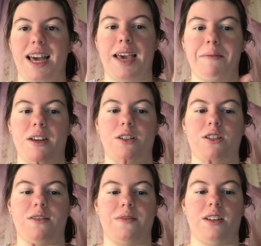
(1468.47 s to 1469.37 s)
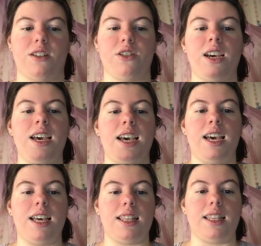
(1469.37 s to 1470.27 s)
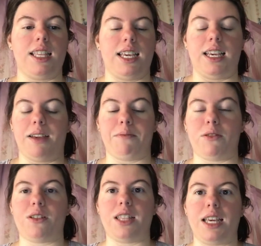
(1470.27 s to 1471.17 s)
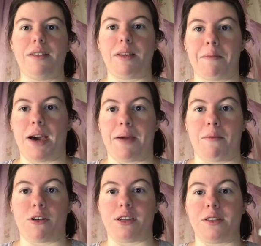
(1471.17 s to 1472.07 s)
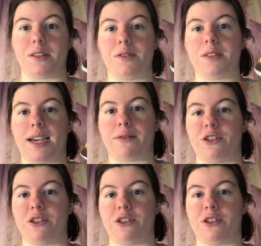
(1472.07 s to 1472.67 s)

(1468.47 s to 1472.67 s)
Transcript: I managed to finish the Book Thief by Markus Zusak,